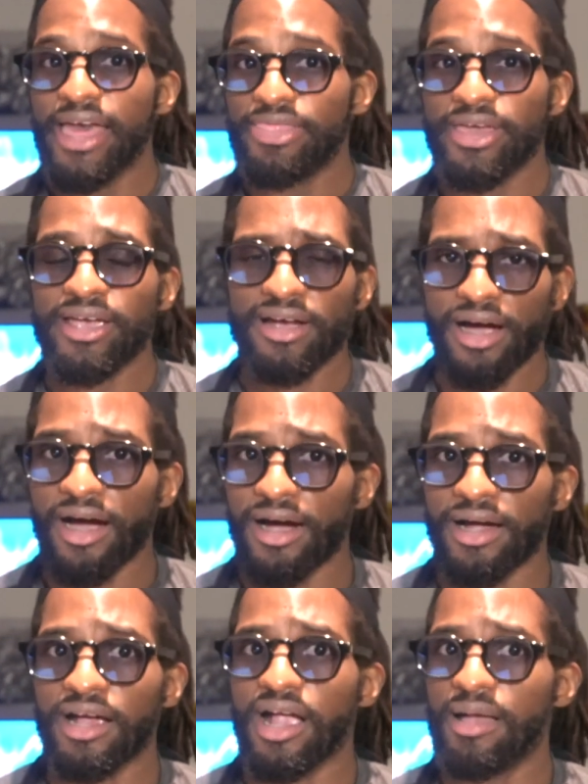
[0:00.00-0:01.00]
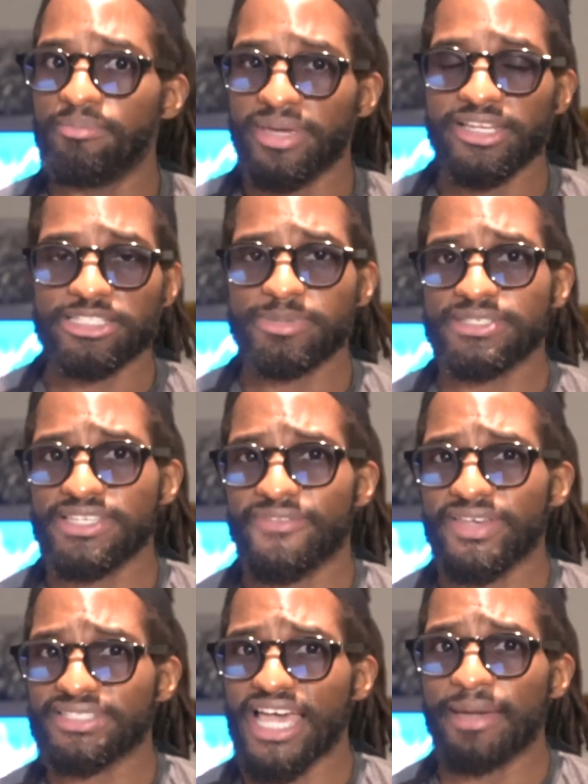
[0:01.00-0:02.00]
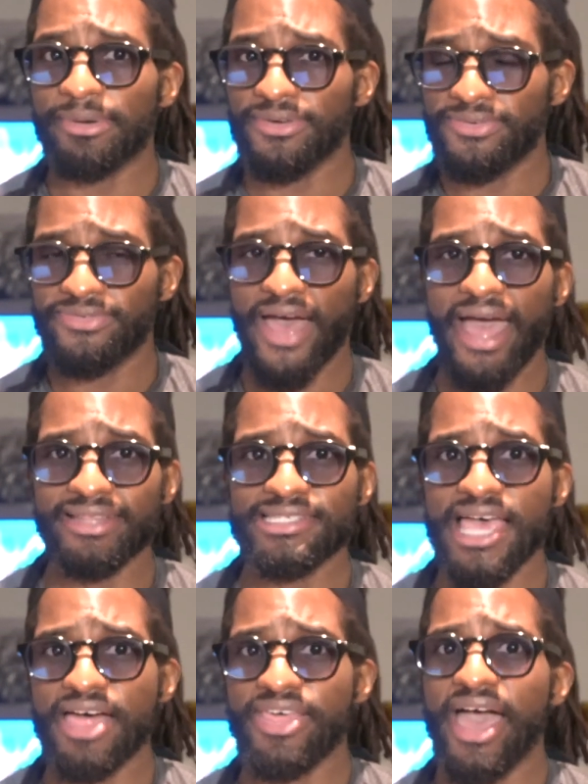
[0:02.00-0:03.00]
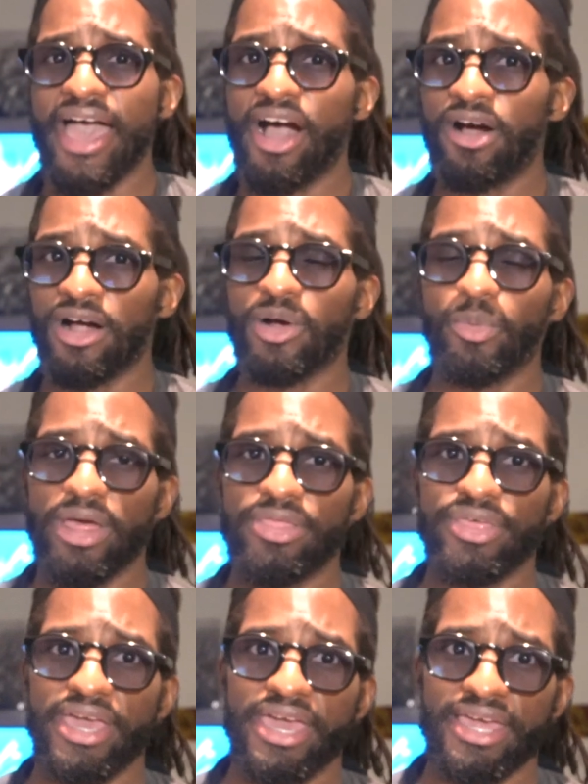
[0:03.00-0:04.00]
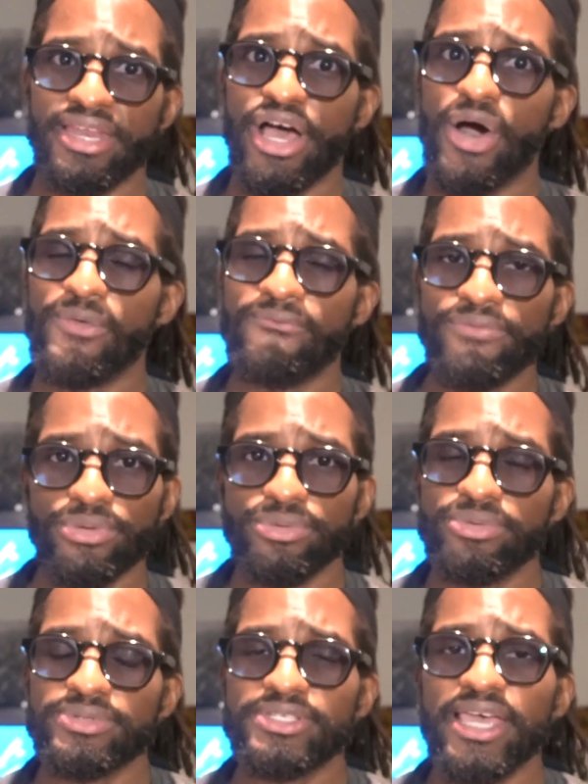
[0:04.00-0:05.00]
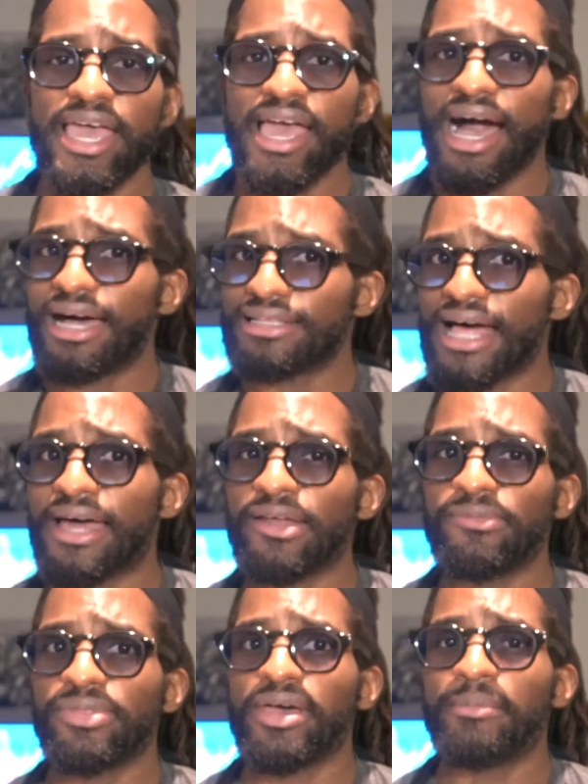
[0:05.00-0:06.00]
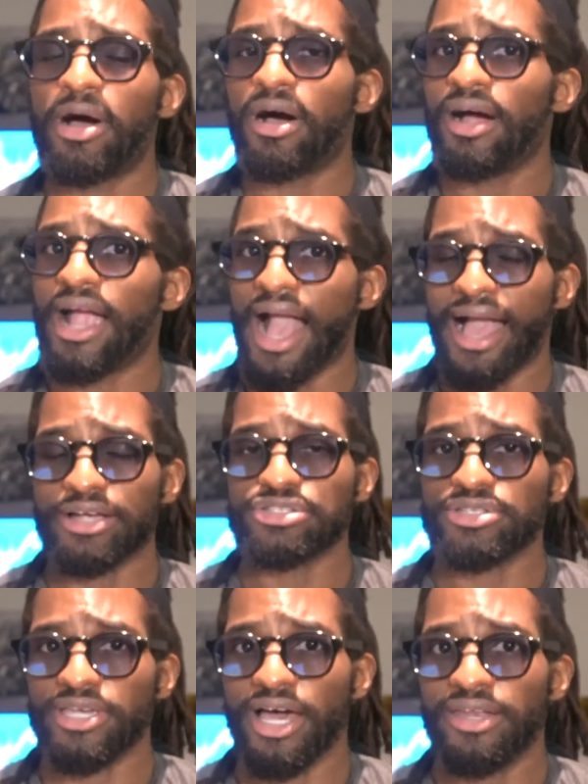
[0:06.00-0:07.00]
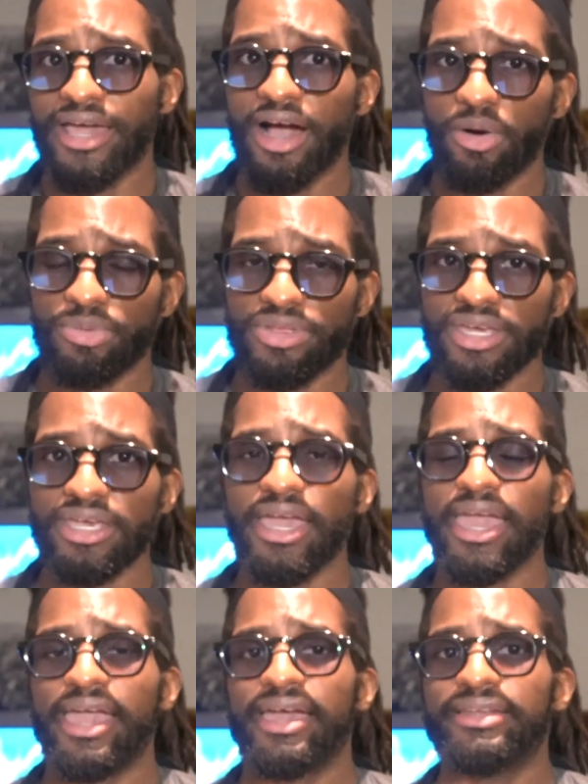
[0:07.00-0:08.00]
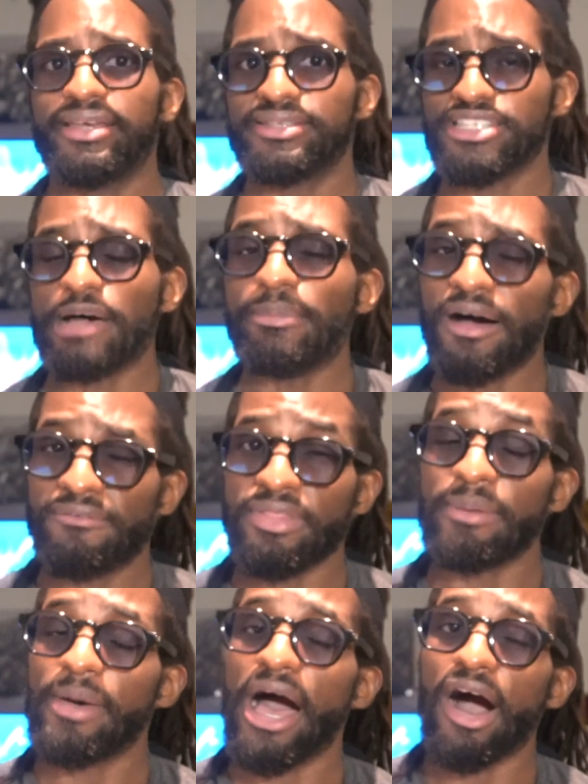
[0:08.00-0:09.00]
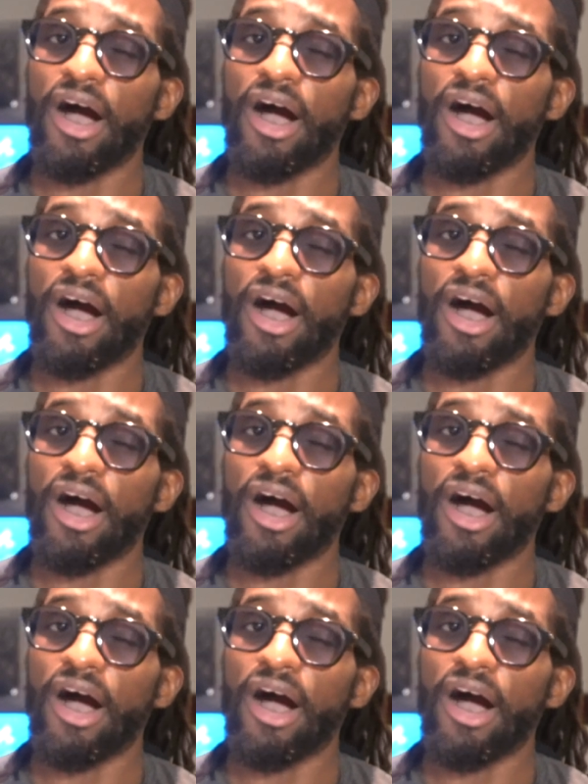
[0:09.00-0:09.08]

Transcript: There are many specific type of fats that are within foods. A lot of them are actually unhealthy and some of them